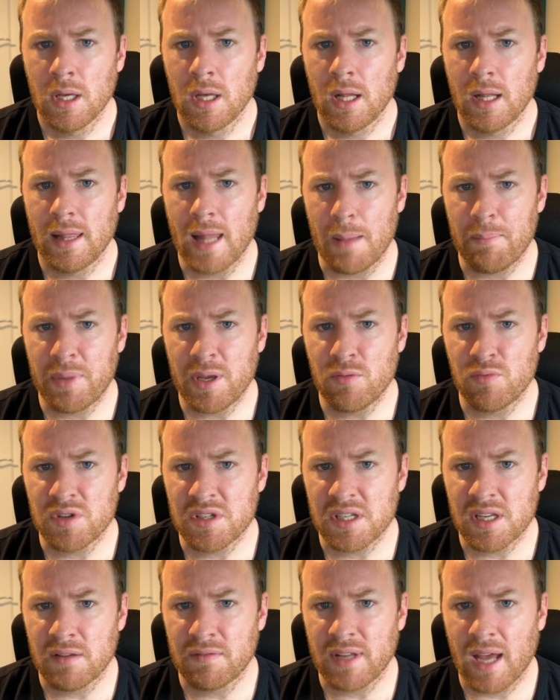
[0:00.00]
Letby
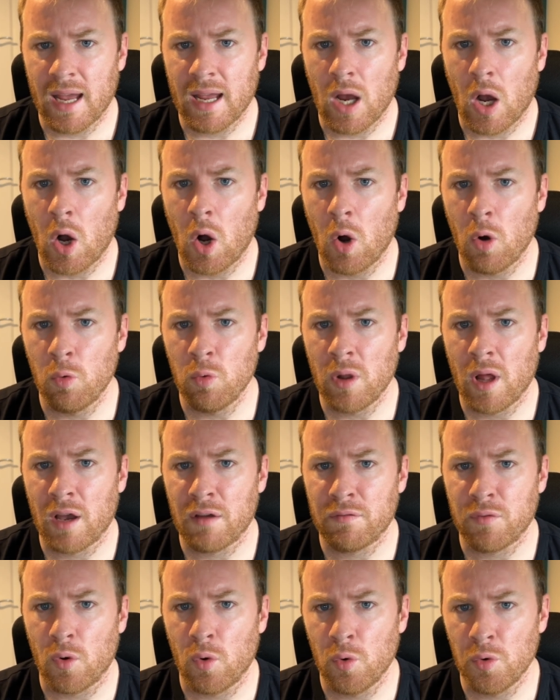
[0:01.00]
received a whole
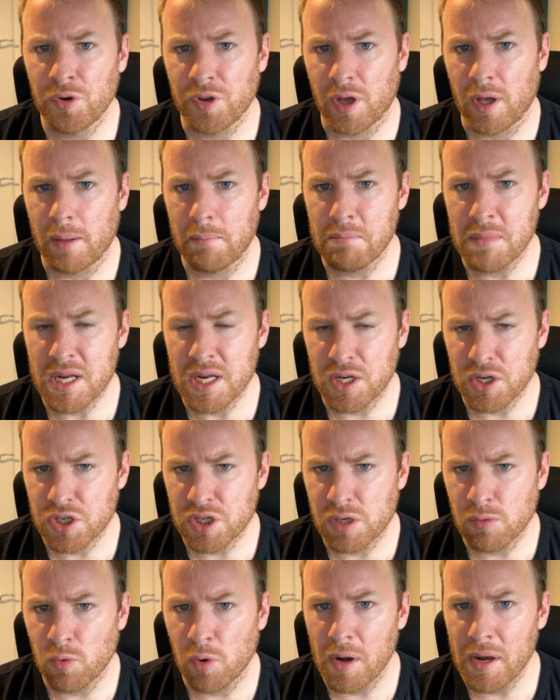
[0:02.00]
life order, meaning she
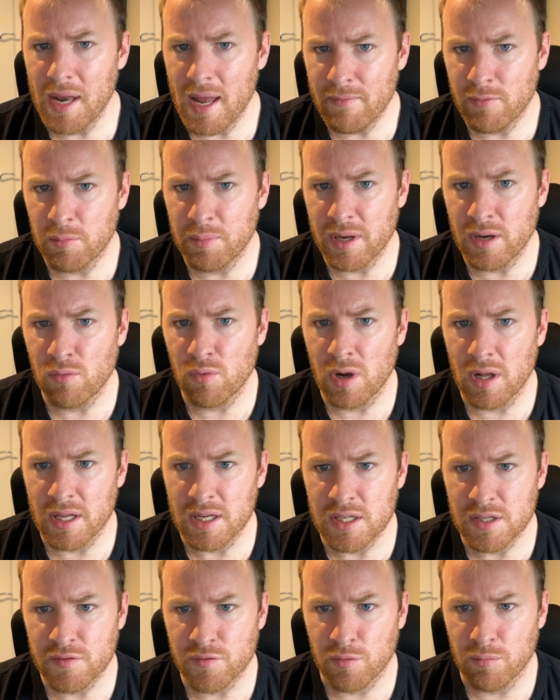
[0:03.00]
will never be
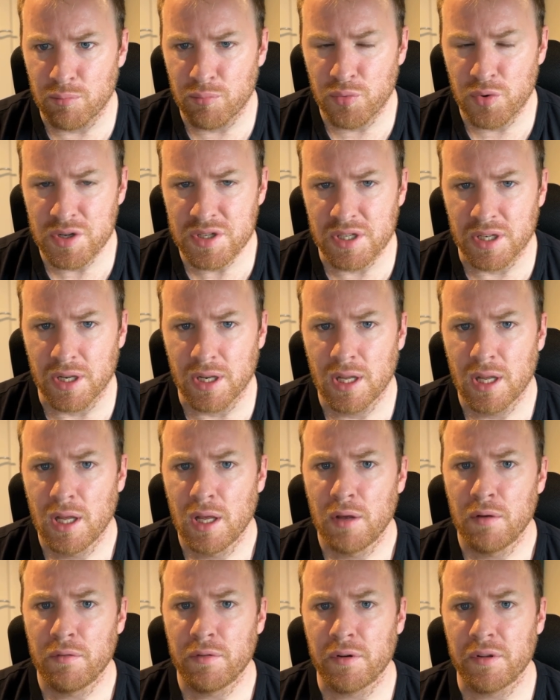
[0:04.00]
released from prison
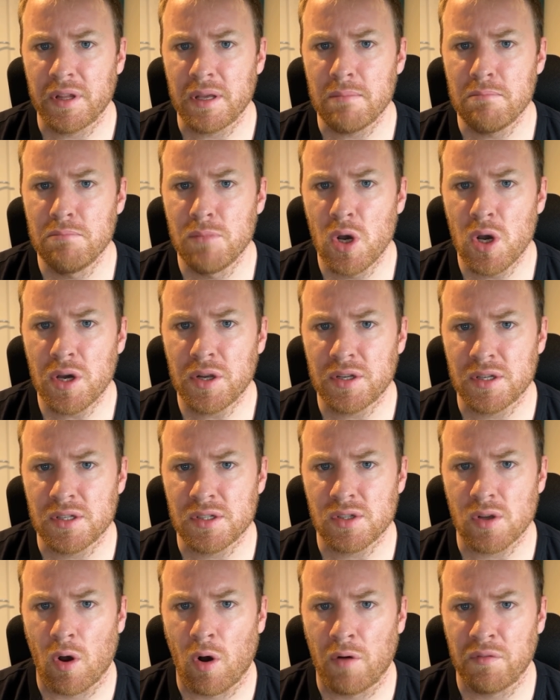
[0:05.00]
for the murders
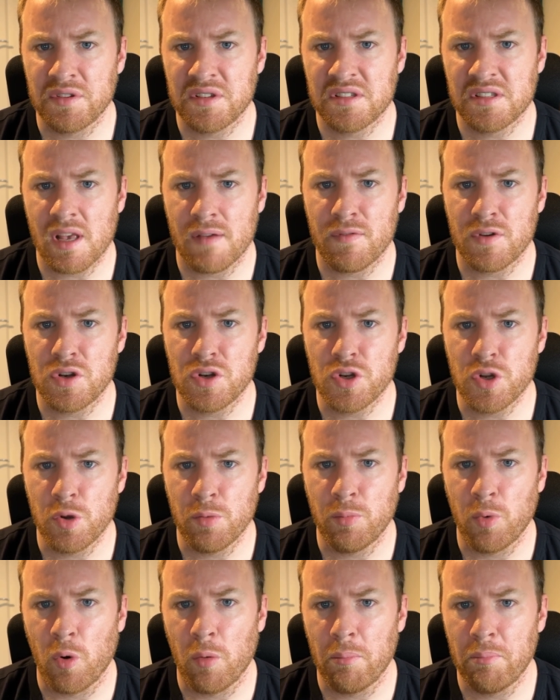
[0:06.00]
of 7
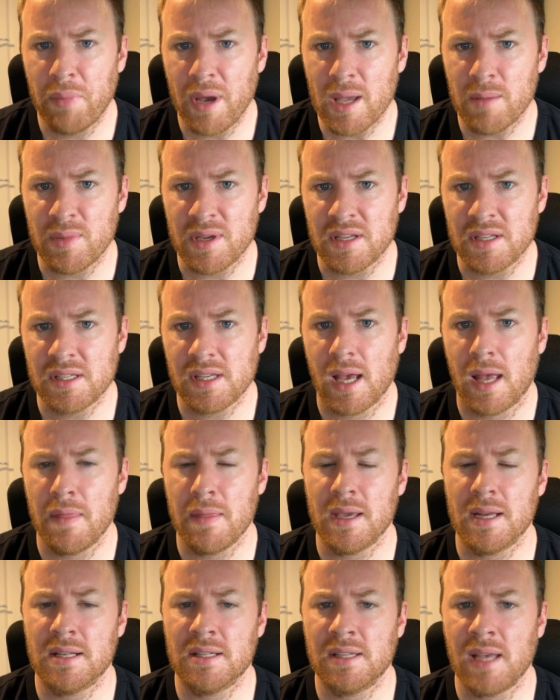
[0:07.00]
newborn babies and
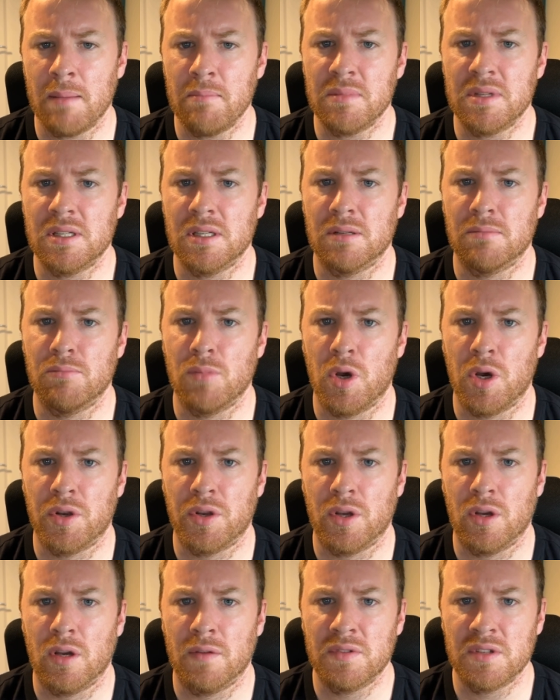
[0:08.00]
the attempted
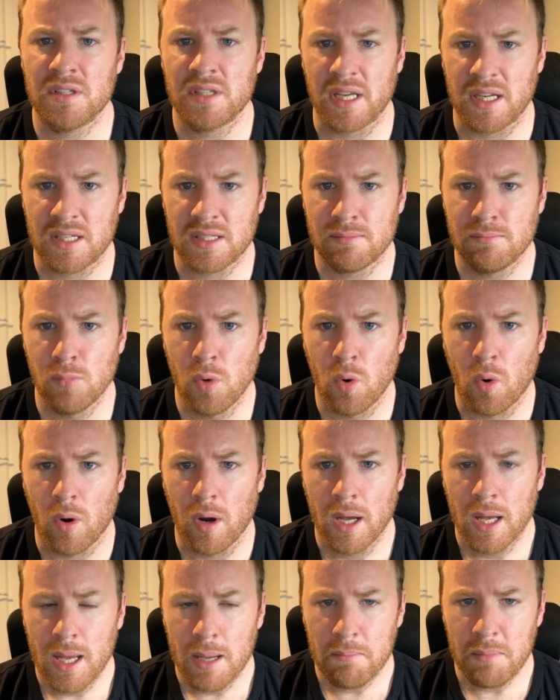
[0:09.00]
murder of 6 more,
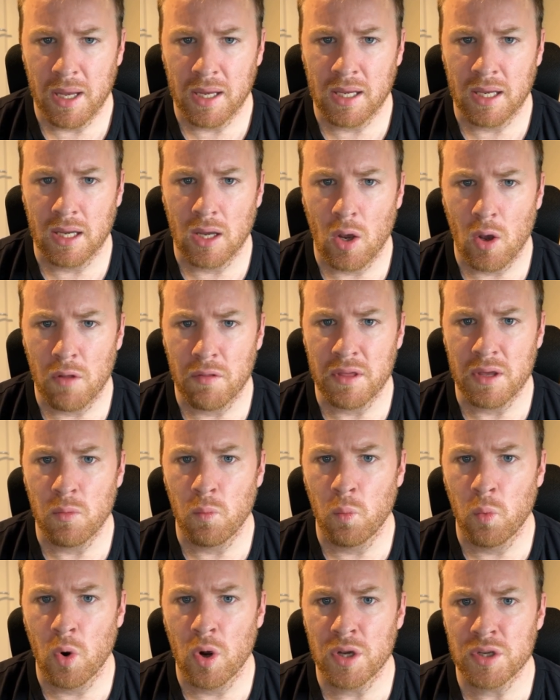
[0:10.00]
making her the
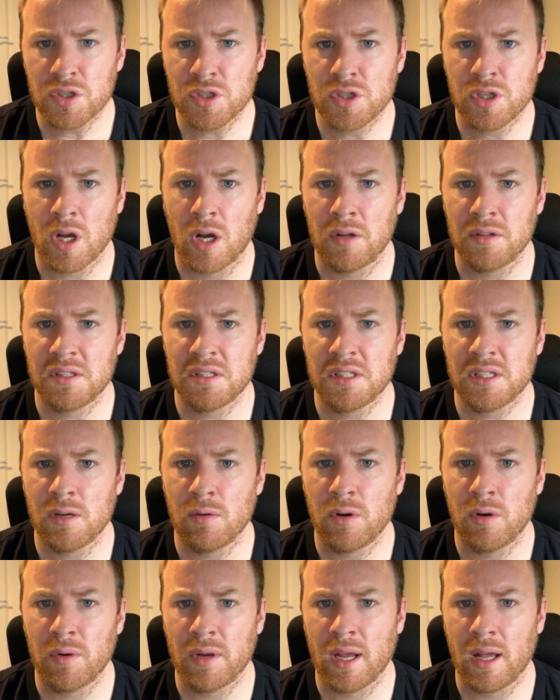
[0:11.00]
worst child
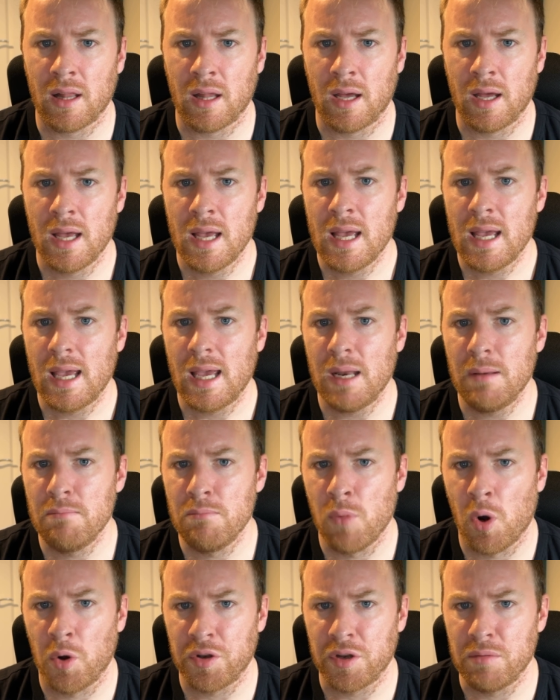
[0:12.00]
serial killer in
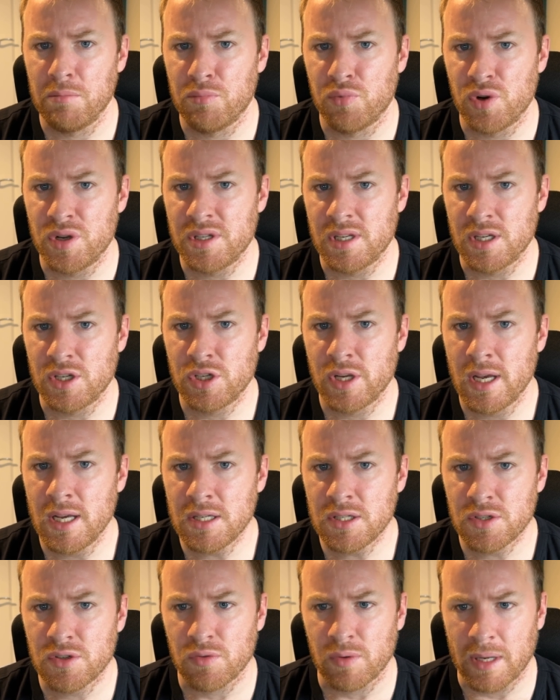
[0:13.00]
modern British
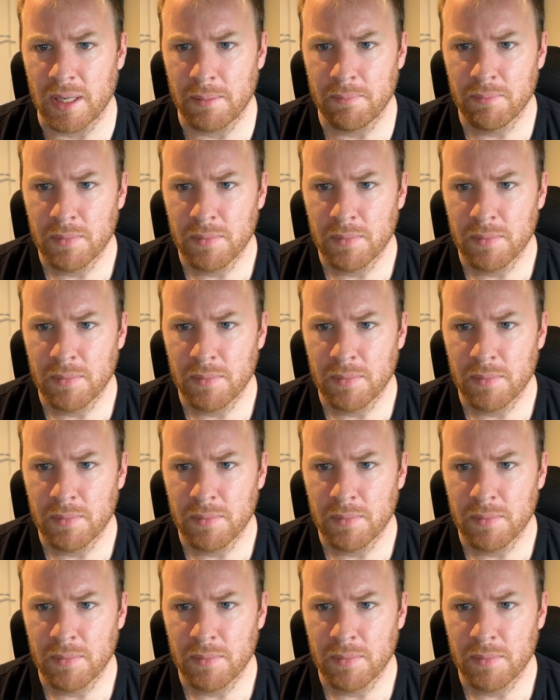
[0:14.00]
history.